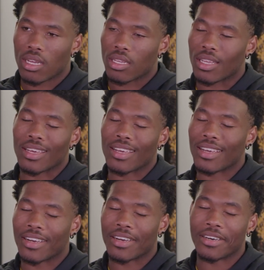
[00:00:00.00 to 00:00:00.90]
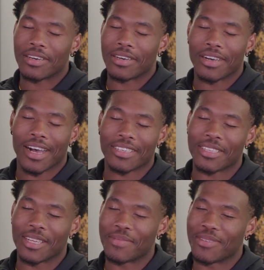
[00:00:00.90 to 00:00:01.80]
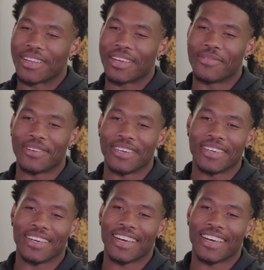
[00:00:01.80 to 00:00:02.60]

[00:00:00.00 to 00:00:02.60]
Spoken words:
Yeah, I slipped on that one.